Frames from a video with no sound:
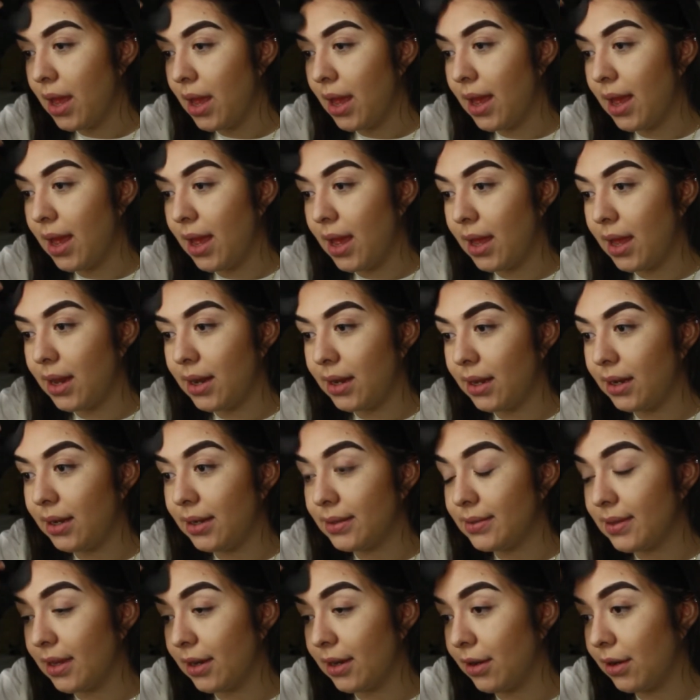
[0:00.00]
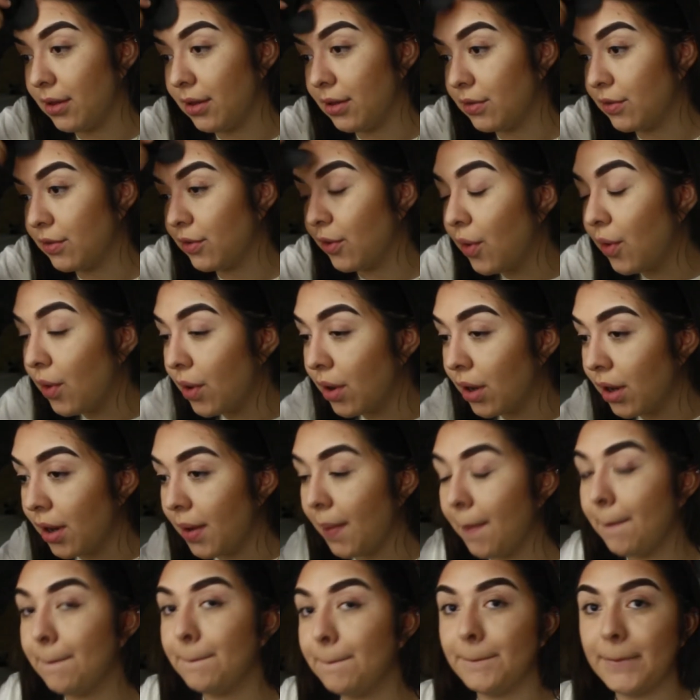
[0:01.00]
and it is at another store
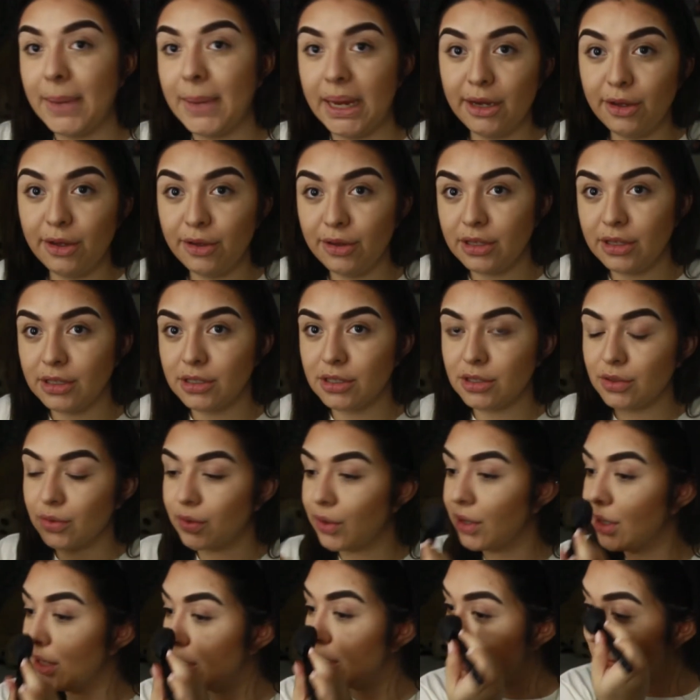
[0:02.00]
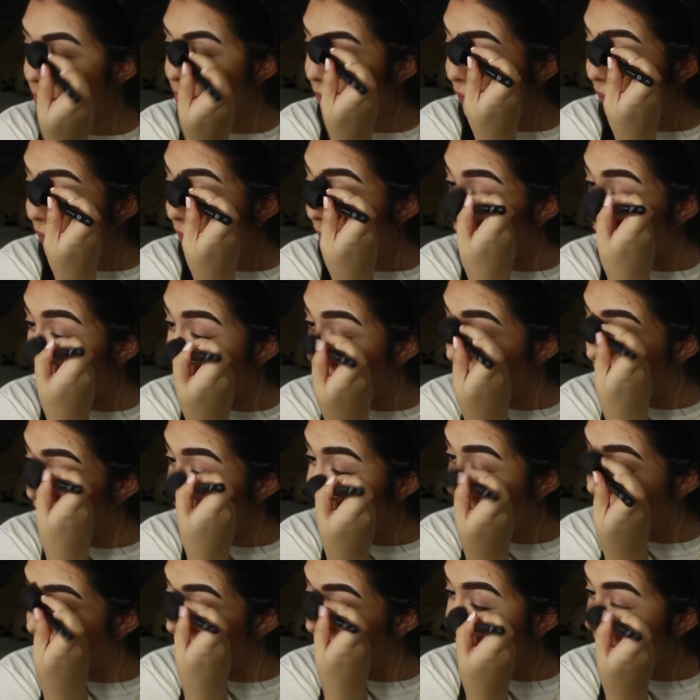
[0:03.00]
mind you this store is farther
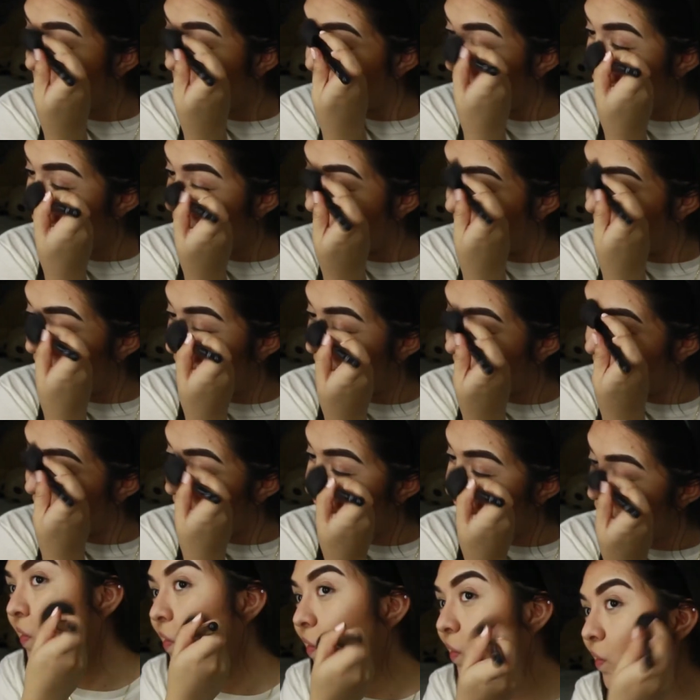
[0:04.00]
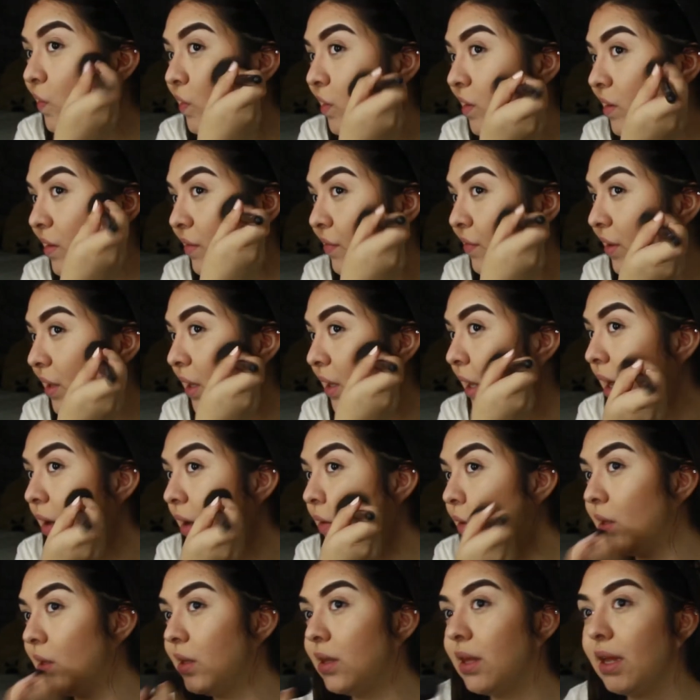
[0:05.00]
from where i live so it was different
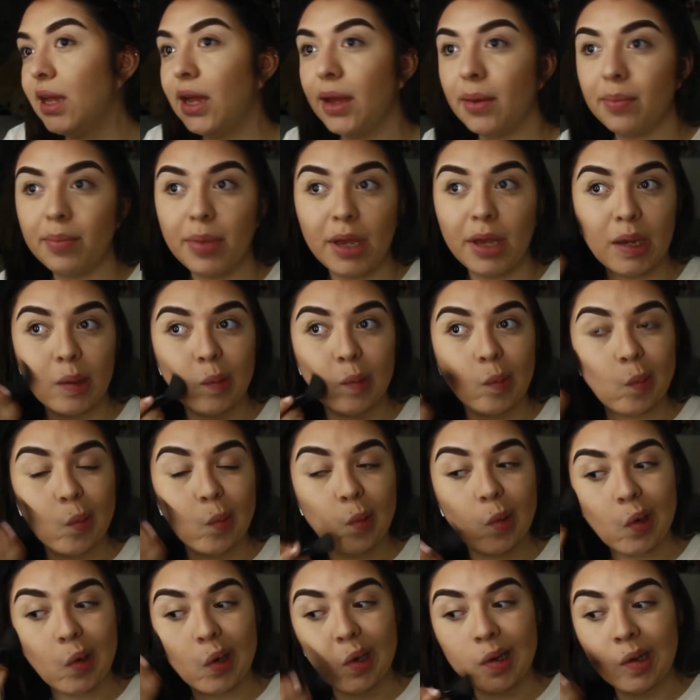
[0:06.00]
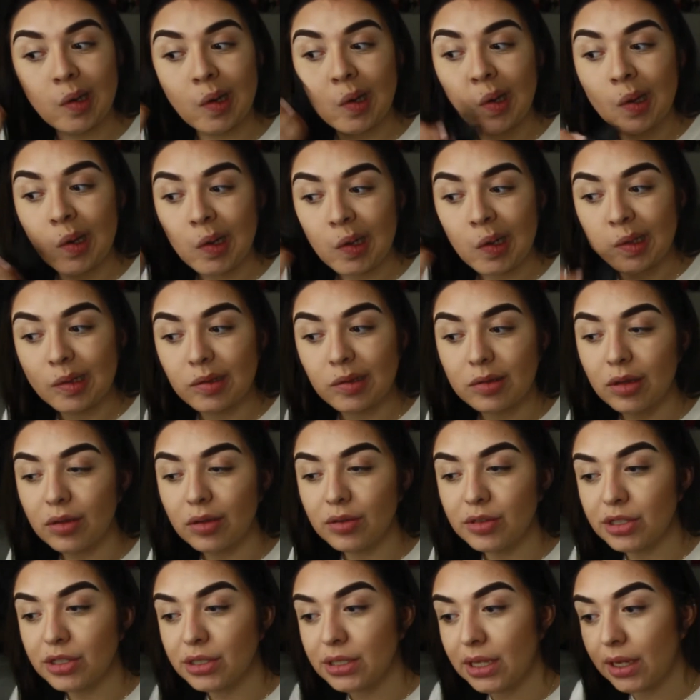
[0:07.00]
county they got paid more so i
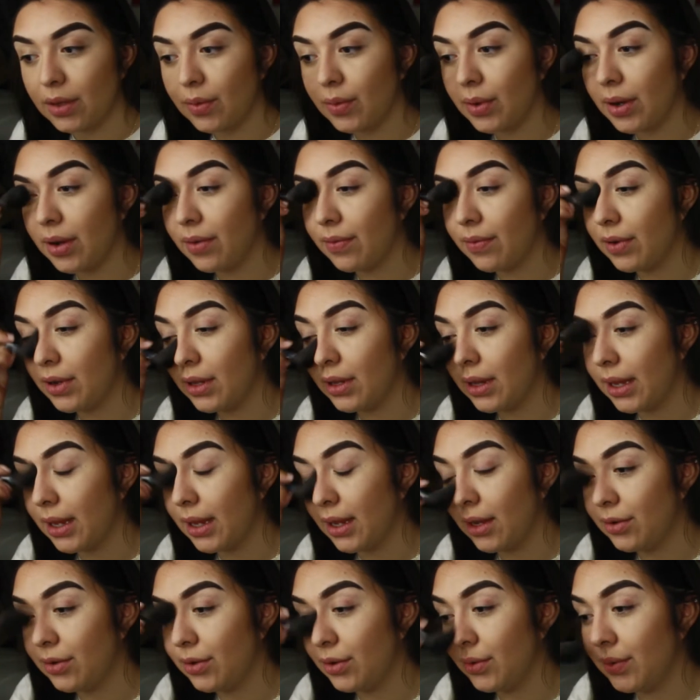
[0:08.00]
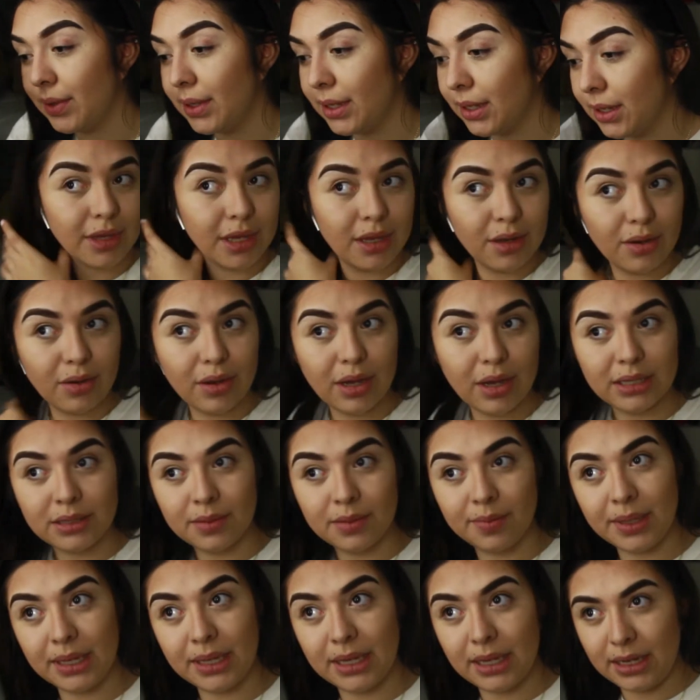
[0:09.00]
was just like whatever like i'll do it you know at
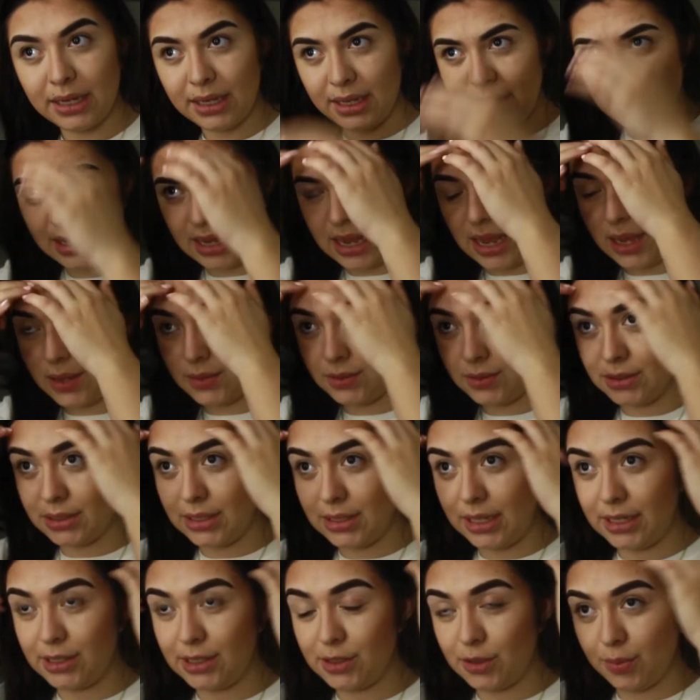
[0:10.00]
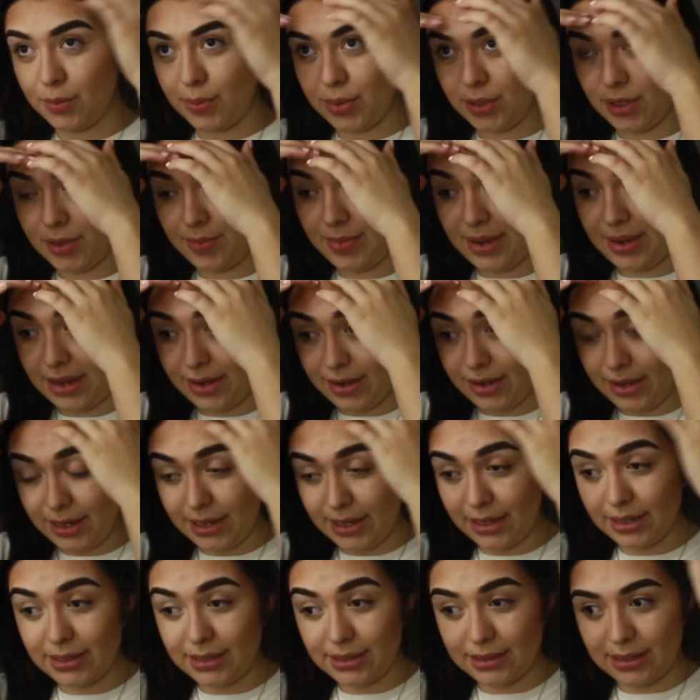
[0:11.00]
the beginning i was like super about
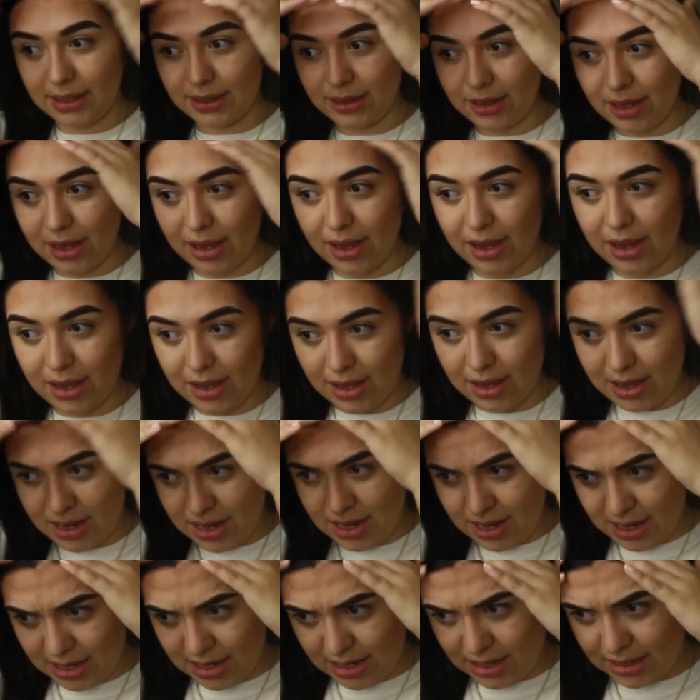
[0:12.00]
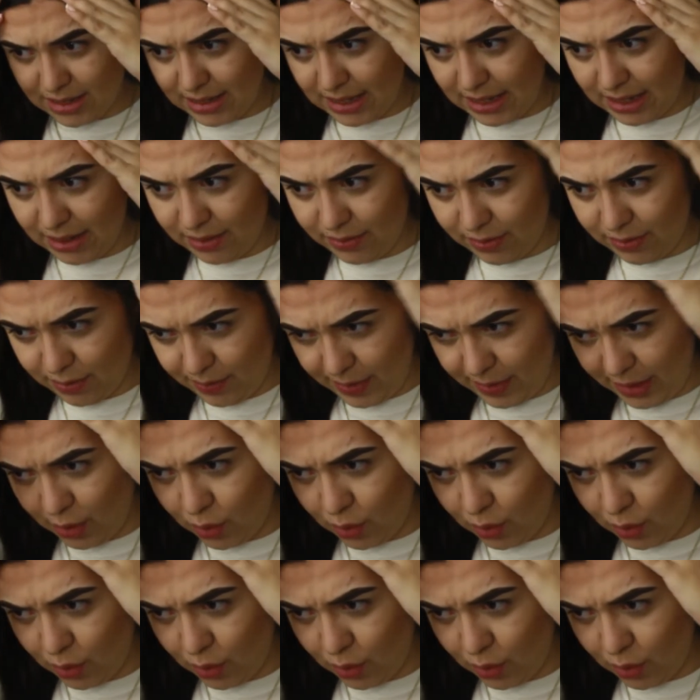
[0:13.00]
it because i thought that it would be